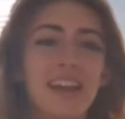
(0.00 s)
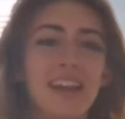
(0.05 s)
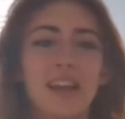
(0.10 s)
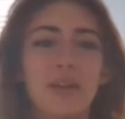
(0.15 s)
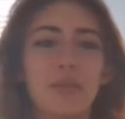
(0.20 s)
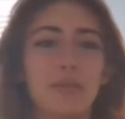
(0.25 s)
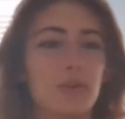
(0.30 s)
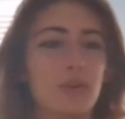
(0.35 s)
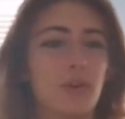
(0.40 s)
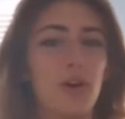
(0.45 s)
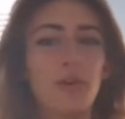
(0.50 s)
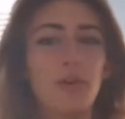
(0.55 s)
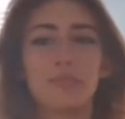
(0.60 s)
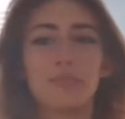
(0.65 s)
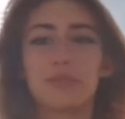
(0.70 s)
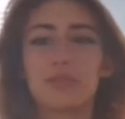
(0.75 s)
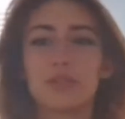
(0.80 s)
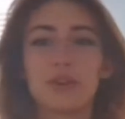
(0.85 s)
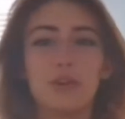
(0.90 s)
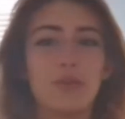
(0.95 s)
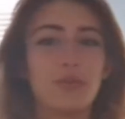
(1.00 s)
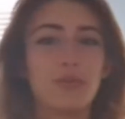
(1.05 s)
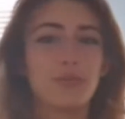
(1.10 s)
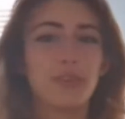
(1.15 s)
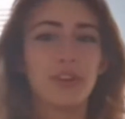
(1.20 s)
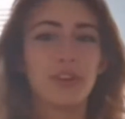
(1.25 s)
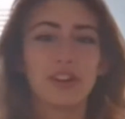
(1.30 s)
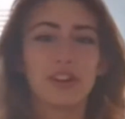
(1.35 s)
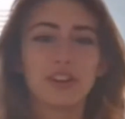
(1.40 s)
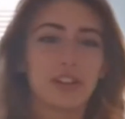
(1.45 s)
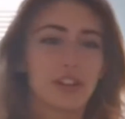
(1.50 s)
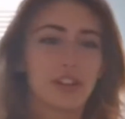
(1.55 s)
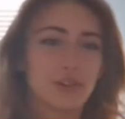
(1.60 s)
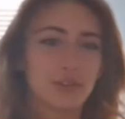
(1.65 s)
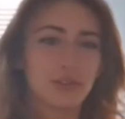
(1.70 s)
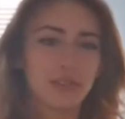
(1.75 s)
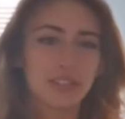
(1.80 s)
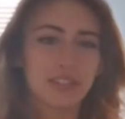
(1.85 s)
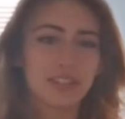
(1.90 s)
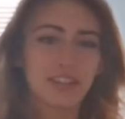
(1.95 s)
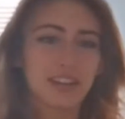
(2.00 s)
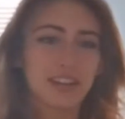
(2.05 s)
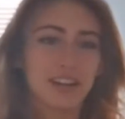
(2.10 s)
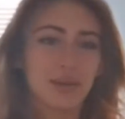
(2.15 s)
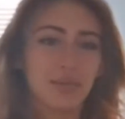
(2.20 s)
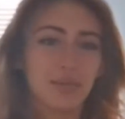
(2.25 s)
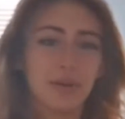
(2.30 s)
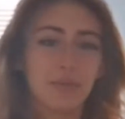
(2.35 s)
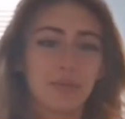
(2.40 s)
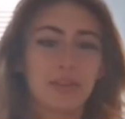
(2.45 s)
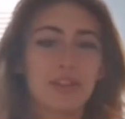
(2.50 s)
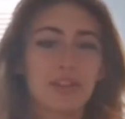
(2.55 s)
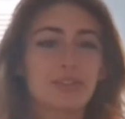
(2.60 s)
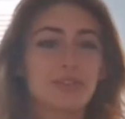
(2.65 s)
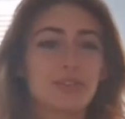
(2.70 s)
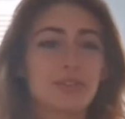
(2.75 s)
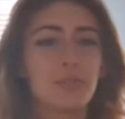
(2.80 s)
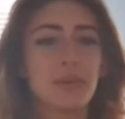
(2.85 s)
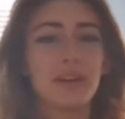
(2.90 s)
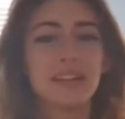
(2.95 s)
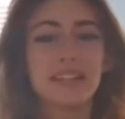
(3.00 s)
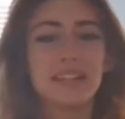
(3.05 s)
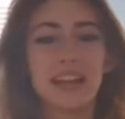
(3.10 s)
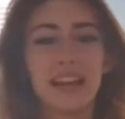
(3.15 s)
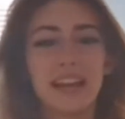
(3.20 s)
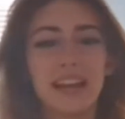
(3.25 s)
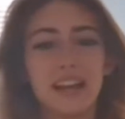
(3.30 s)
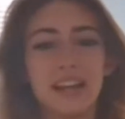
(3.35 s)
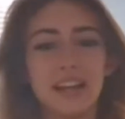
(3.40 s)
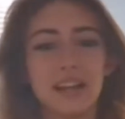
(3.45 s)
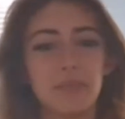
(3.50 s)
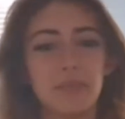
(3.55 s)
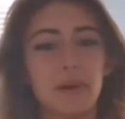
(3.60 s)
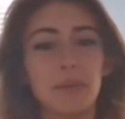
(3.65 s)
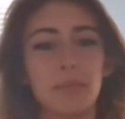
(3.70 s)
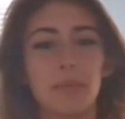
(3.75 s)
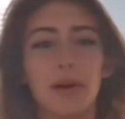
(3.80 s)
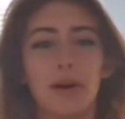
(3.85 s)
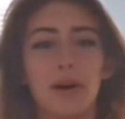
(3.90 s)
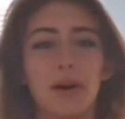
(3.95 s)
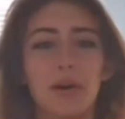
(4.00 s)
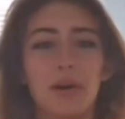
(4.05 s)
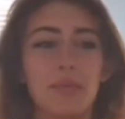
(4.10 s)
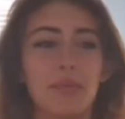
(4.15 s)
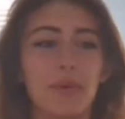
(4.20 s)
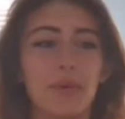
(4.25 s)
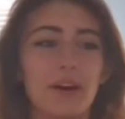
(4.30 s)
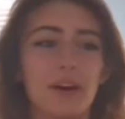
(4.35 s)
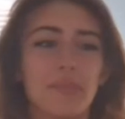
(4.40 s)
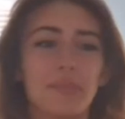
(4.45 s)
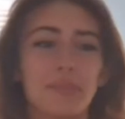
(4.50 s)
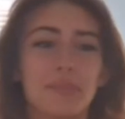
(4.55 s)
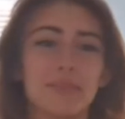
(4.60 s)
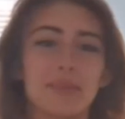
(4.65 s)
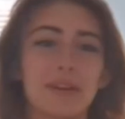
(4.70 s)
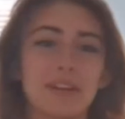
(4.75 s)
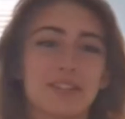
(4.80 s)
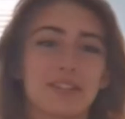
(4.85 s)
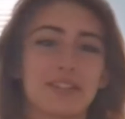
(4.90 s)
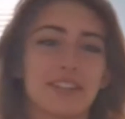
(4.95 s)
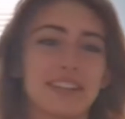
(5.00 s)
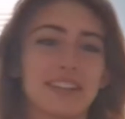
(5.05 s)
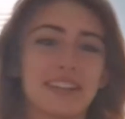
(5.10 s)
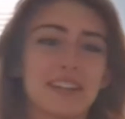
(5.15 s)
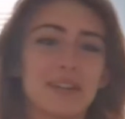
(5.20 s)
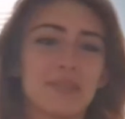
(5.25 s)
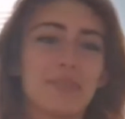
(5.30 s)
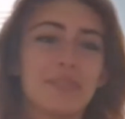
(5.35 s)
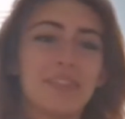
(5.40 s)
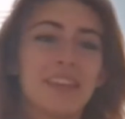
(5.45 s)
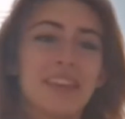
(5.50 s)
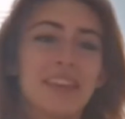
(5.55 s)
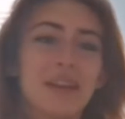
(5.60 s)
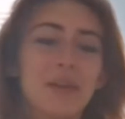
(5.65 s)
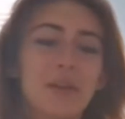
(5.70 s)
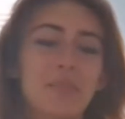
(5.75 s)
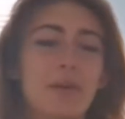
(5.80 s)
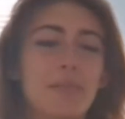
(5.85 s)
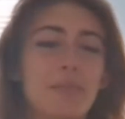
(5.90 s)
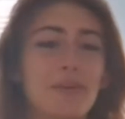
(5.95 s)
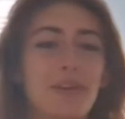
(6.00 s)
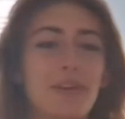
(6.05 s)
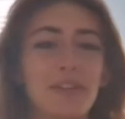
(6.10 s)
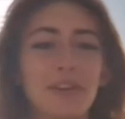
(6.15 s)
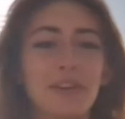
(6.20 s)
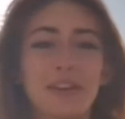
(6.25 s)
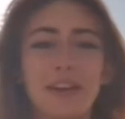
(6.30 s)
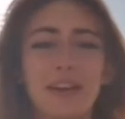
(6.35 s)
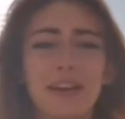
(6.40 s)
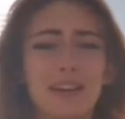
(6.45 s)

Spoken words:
we're all so very close. I'm close with my dad and my mom, especially. My brother and I,